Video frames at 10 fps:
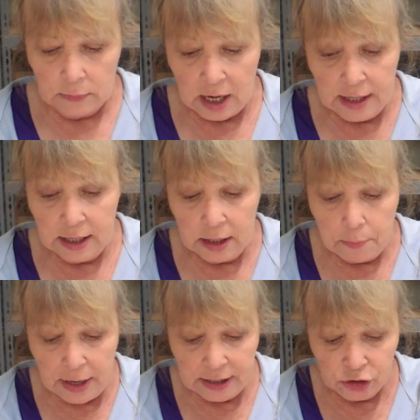I didn't get a
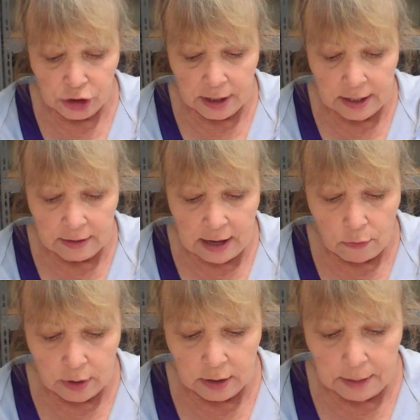bite of chicken in that
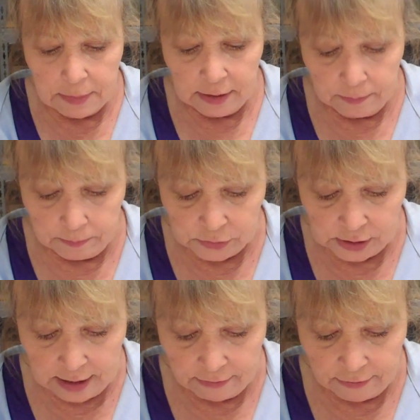one. Let me
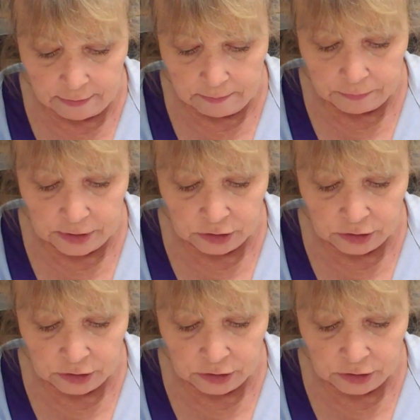see if the